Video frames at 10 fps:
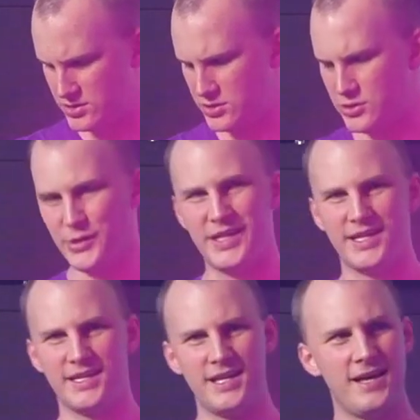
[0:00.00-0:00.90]
to show you that
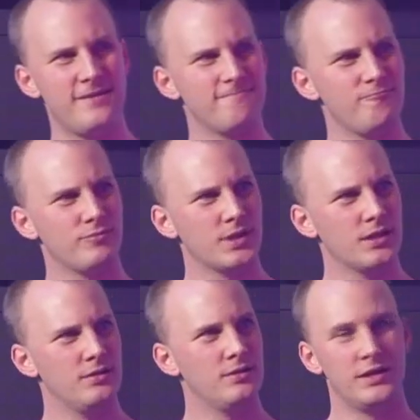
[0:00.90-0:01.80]
again,
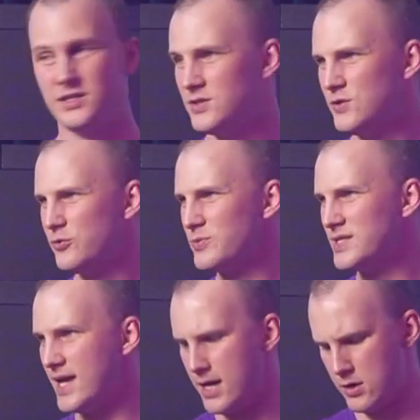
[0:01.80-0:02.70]
it zooms
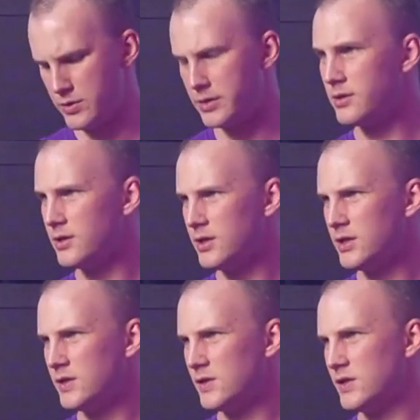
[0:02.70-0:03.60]
down
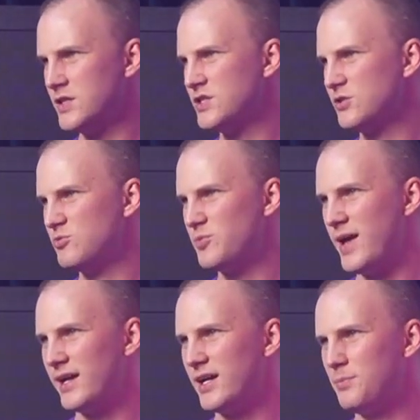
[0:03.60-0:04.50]
and zooms
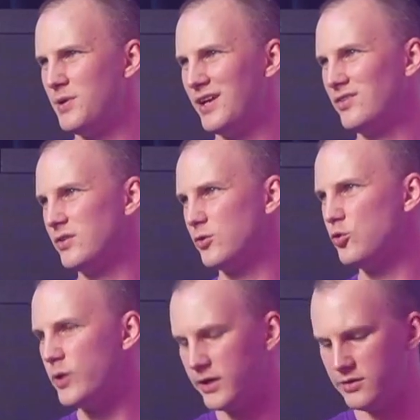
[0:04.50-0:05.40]
back up nice and
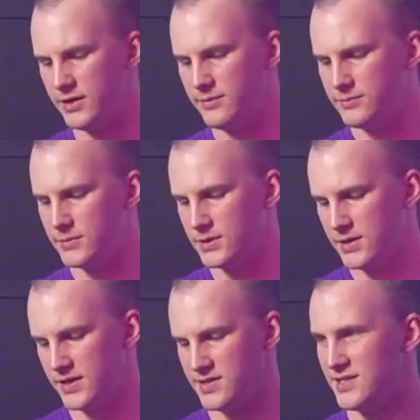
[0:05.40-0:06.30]
quickly,
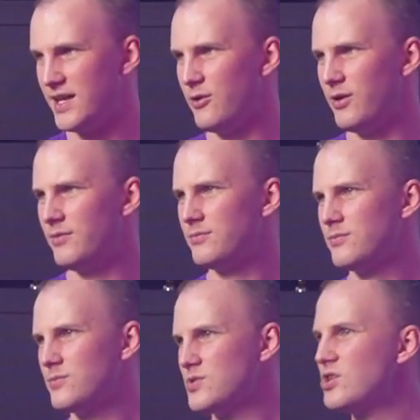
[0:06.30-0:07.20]
etc.
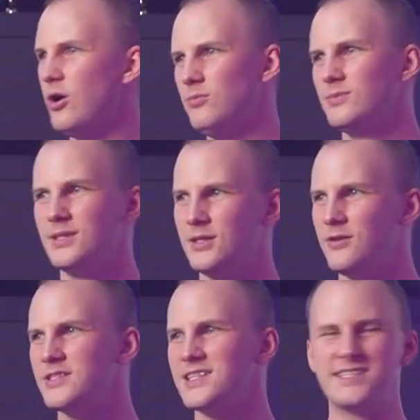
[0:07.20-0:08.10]
So
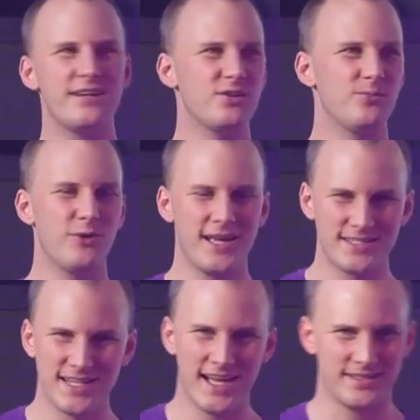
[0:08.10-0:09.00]
let's get down to brass
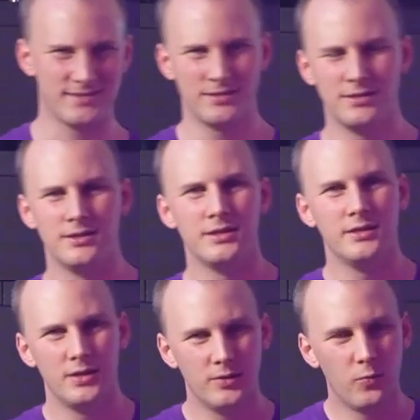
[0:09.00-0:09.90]
tacks.
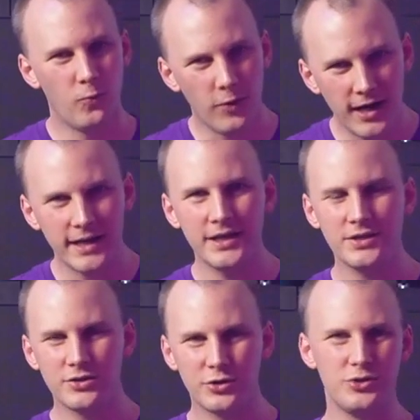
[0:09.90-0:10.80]
Why
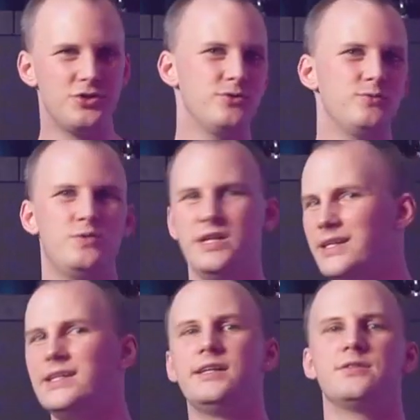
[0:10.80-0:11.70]
could you
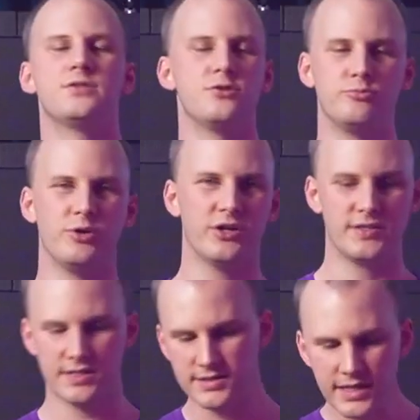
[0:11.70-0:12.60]
need a Zoom par?
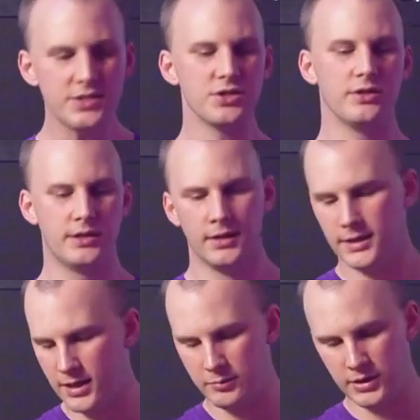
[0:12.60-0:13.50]
Because essentially,
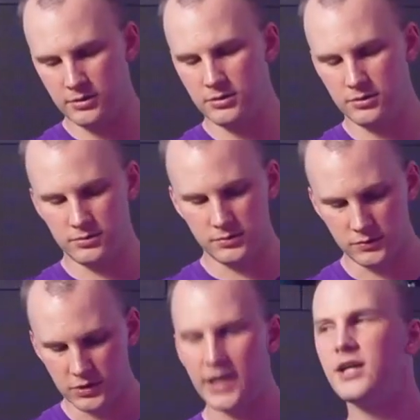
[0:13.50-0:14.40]
I mean,
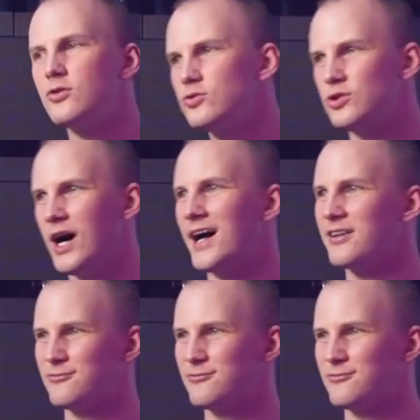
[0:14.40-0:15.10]
like a lot of